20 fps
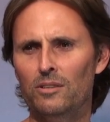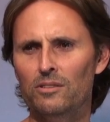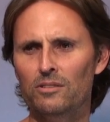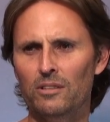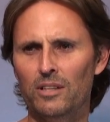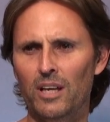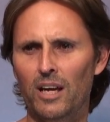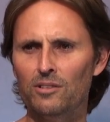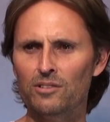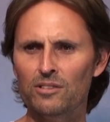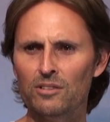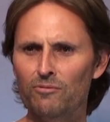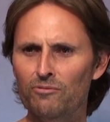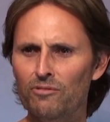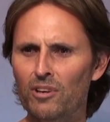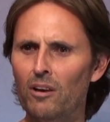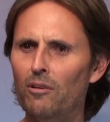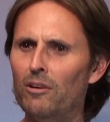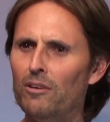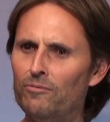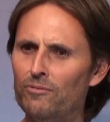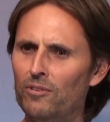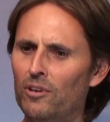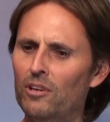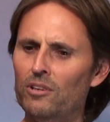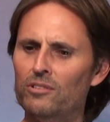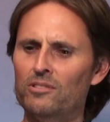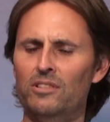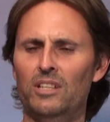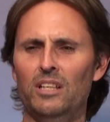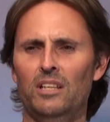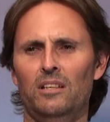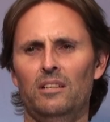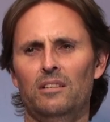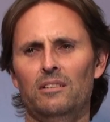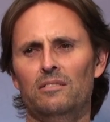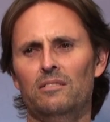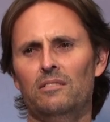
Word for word: So that's the very first thing.